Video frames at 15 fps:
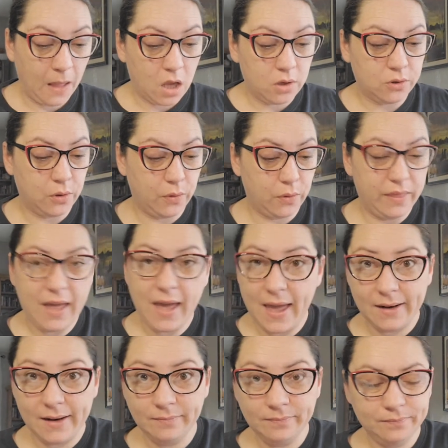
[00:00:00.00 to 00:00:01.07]
So
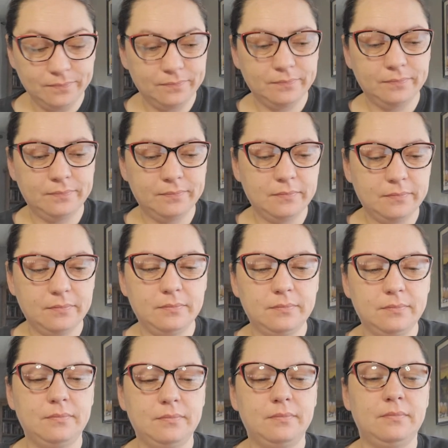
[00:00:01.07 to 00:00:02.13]
then
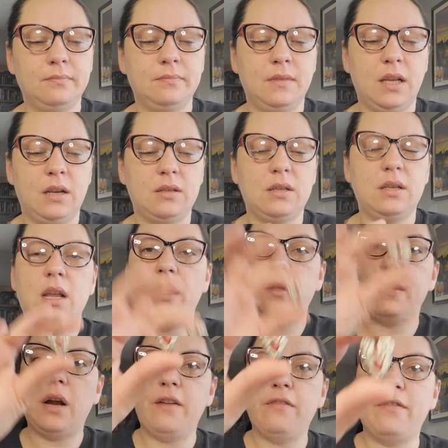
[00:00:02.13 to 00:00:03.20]
Here's
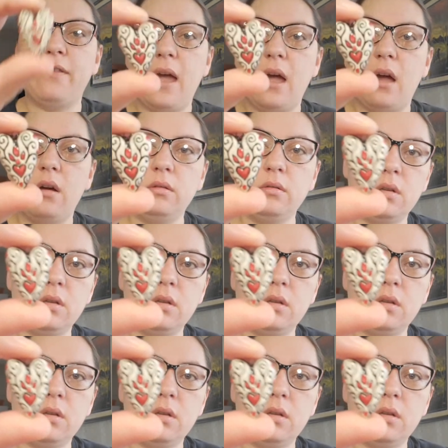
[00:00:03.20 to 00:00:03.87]
another I found.